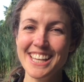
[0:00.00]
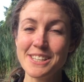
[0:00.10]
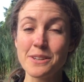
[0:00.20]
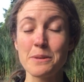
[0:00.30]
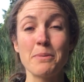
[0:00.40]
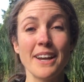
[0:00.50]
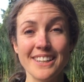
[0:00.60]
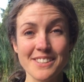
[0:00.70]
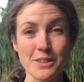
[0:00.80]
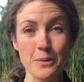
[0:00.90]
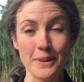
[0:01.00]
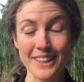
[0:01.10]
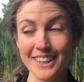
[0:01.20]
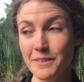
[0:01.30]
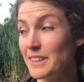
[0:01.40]
So the
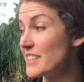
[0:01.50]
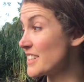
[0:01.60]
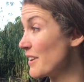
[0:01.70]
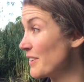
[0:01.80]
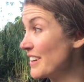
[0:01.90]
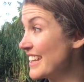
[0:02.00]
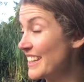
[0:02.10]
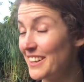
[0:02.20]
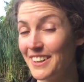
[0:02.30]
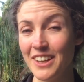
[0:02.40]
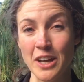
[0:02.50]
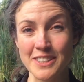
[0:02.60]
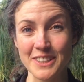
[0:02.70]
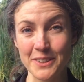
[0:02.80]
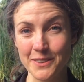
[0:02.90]
bryozoan that we discovered here at
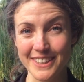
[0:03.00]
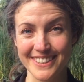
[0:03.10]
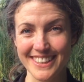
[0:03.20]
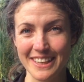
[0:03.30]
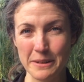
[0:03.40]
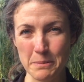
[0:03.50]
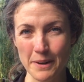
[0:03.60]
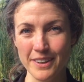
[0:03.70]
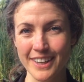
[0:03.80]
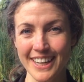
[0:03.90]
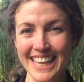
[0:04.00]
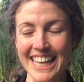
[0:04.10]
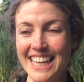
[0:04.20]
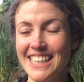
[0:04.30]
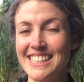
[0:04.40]
Lost Lagoon in Stanley Park
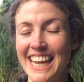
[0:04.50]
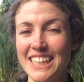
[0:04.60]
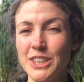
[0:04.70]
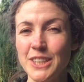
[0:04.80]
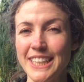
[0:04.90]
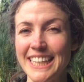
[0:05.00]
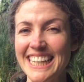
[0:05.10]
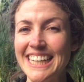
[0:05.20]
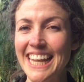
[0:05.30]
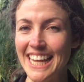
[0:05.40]
is actually an